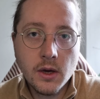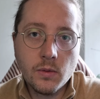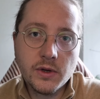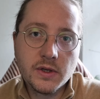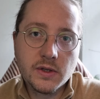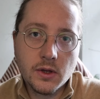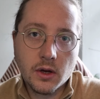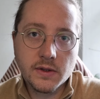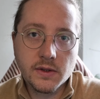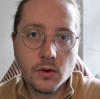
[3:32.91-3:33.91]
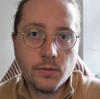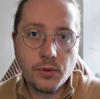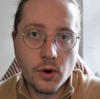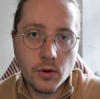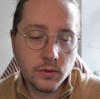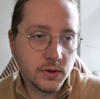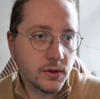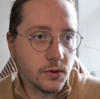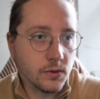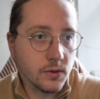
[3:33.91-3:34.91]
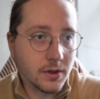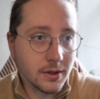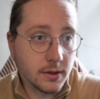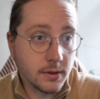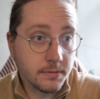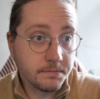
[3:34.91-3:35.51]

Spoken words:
which is not so prone to